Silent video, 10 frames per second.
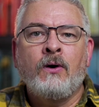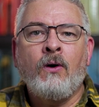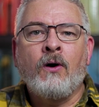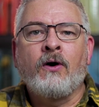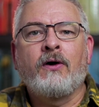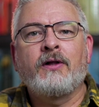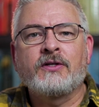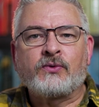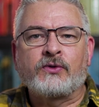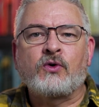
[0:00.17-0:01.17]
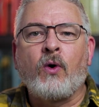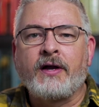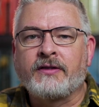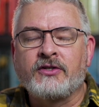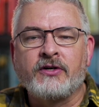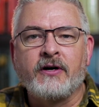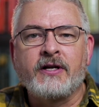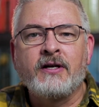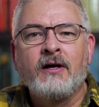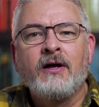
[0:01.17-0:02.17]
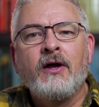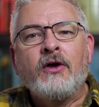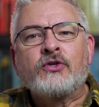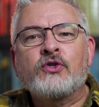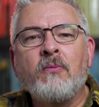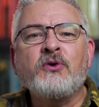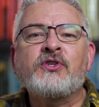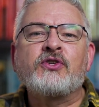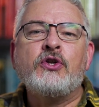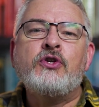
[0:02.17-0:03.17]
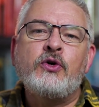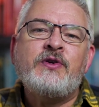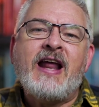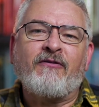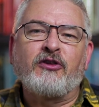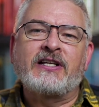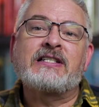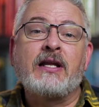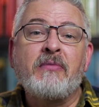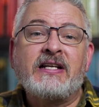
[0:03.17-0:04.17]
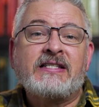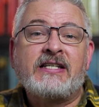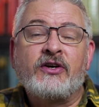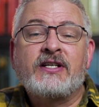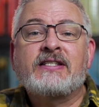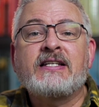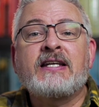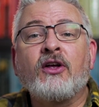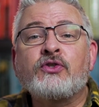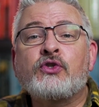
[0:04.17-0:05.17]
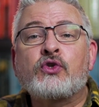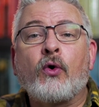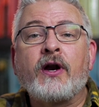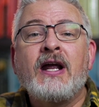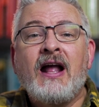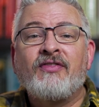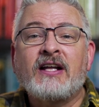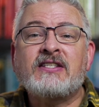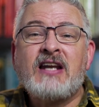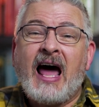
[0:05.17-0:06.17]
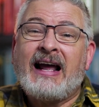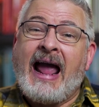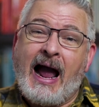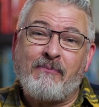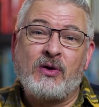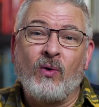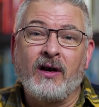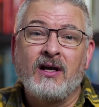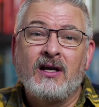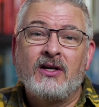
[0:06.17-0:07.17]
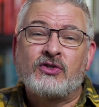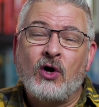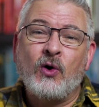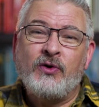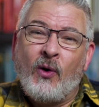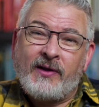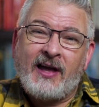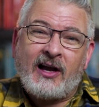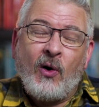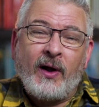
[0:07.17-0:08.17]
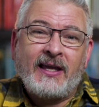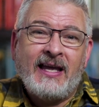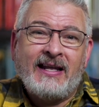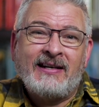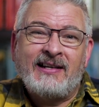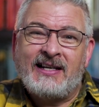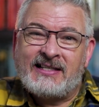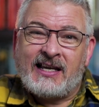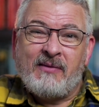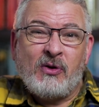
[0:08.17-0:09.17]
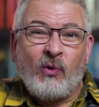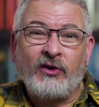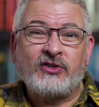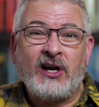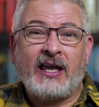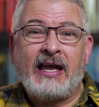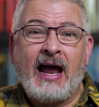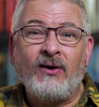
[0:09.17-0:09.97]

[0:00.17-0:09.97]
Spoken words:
Oh, this was quite the journey. Somos is a new Netflix limited series that tells a story that's not a happy one. So knowing that going in, is it going to be worth checking